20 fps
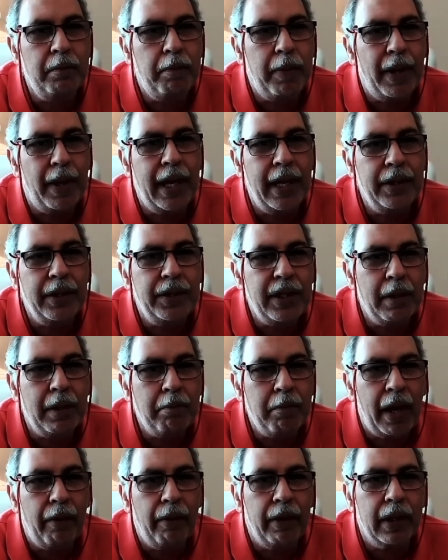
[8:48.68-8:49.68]
by the
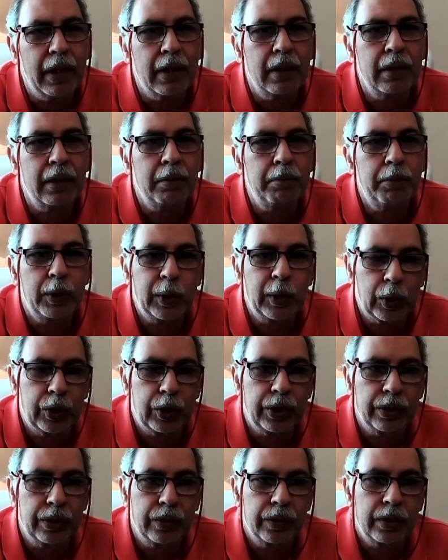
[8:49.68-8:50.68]
American
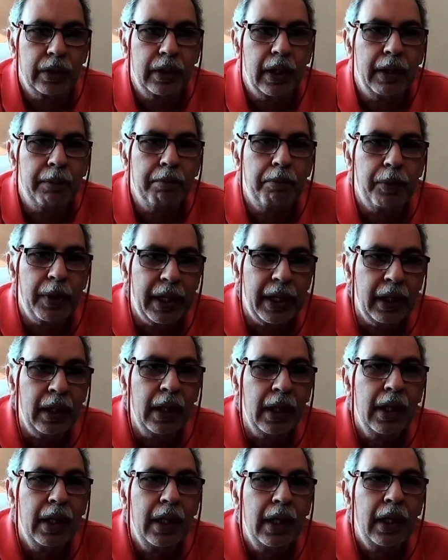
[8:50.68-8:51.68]
productions. They bring
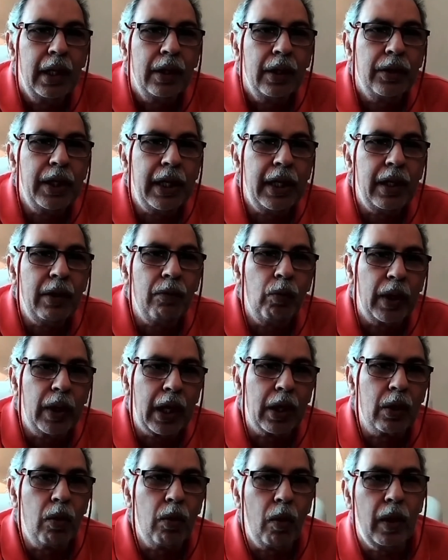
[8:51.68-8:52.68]
what I
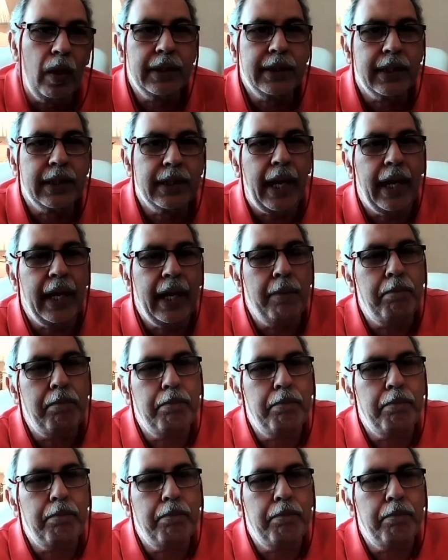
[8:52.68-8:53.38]
call it, a